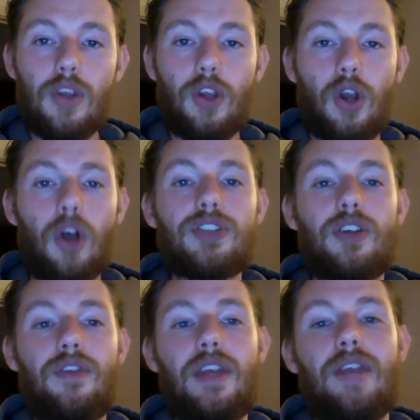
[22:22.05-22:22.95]
The cost
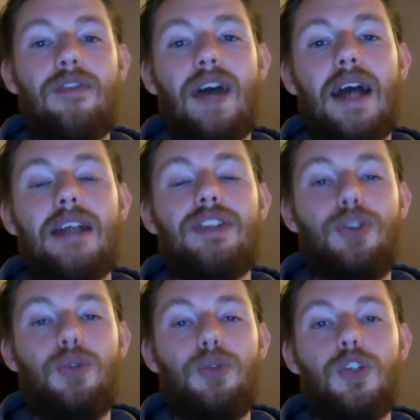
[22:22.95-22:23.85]
of getting fat is
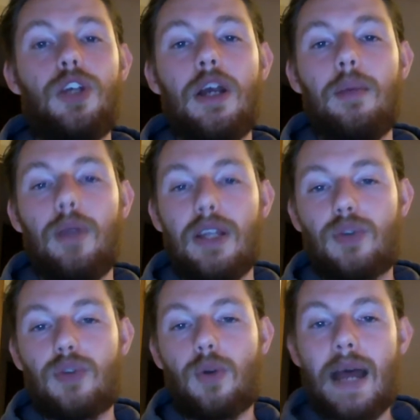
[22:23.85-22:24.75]
huge. But let's
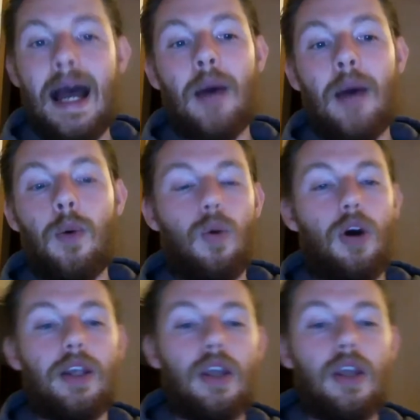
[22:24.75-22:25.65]
talk about how and
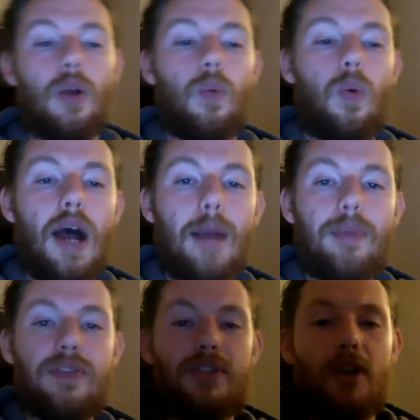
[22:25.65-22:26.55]
why. What
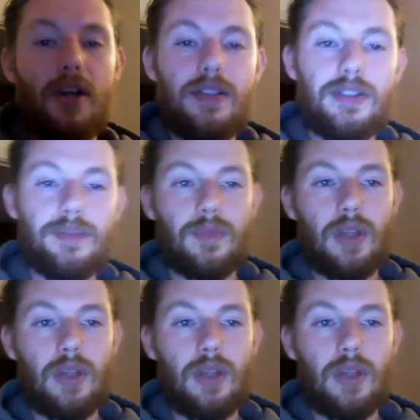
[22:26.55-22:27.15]
happens, guys?